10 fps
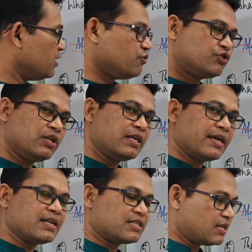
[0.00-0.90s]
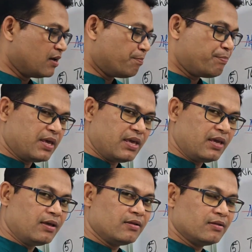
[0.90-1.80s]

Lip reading: usually get be